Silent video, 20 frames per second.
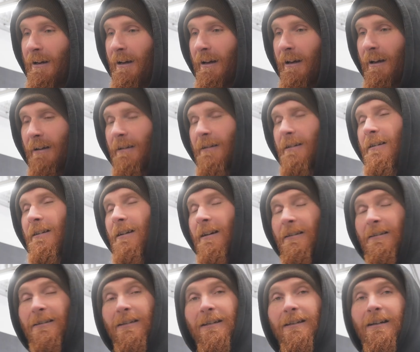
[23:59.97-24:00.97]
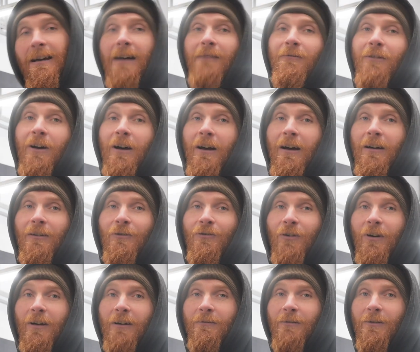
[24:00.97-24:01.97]
And I did have a hard
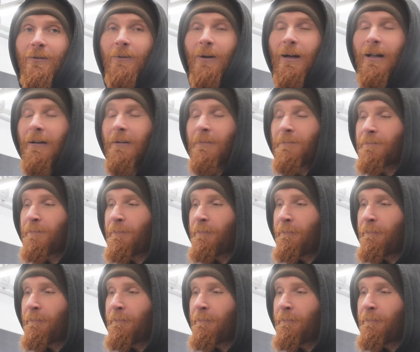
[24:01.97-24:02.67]
drive as well.